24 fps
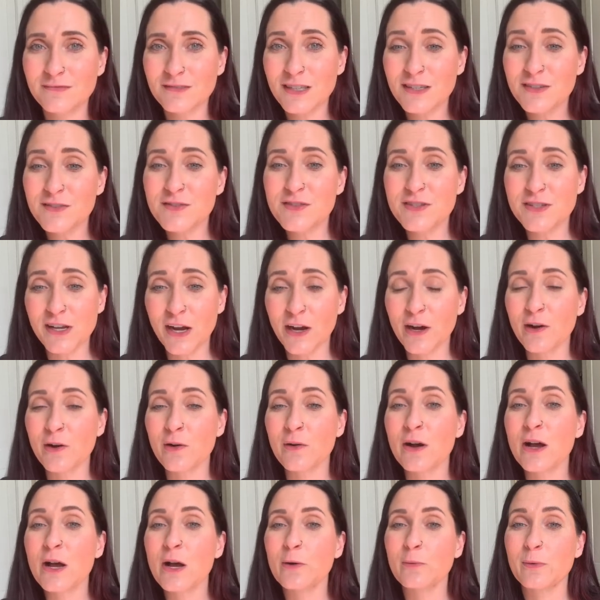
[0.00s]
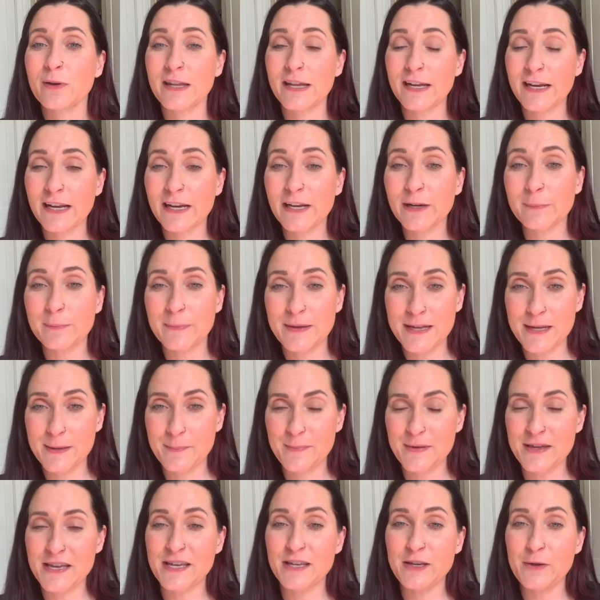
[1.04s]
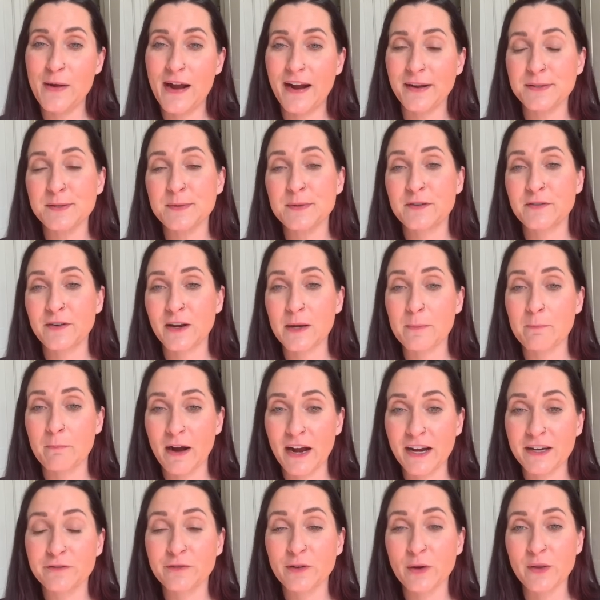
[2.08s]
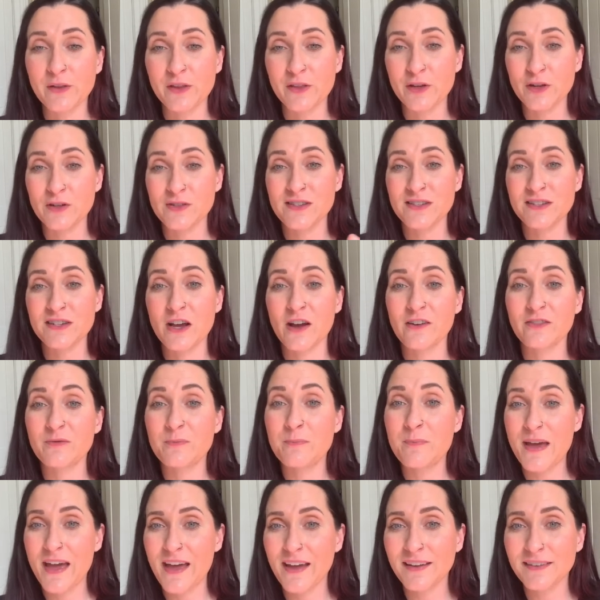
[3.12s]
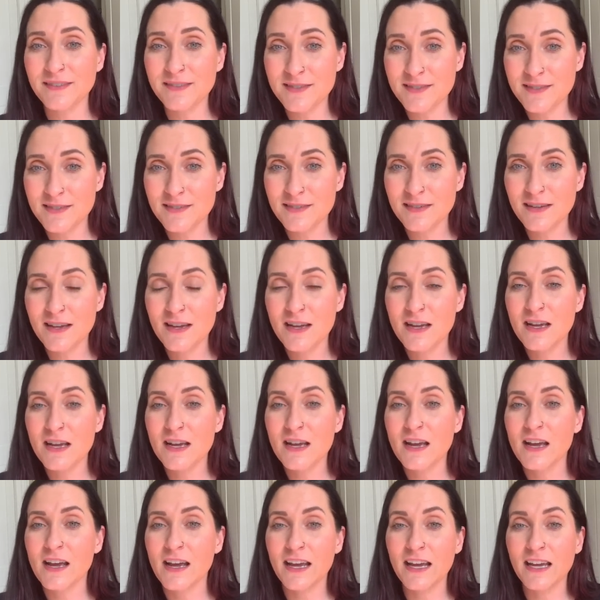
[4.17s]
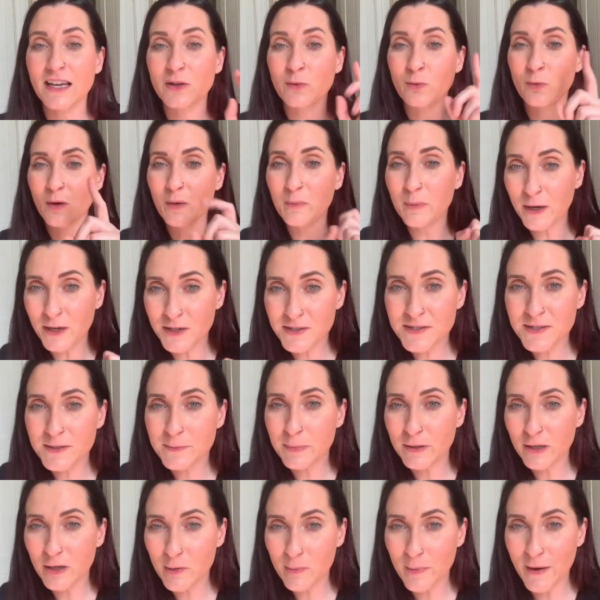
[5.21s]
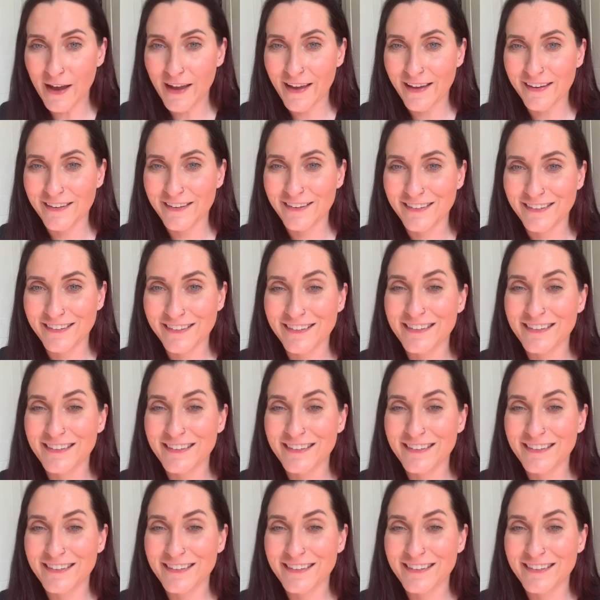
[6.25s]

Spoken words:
So with an Airbnb, you have to be very mindful that there's enough beds and one person per bed,